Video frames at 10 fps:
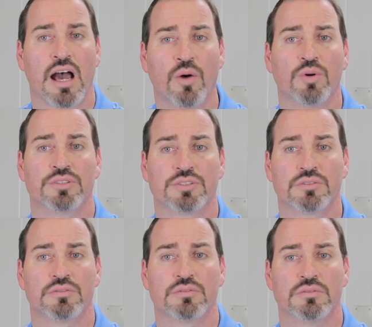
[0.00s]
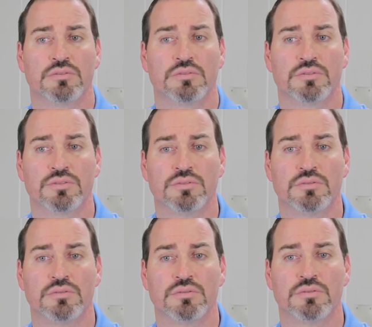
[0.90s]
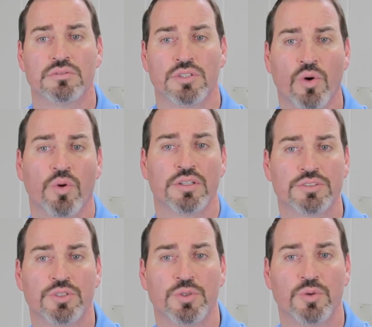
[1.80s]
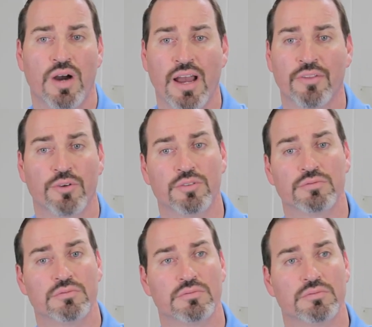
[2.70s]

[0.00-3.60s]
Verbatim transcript: I was going to either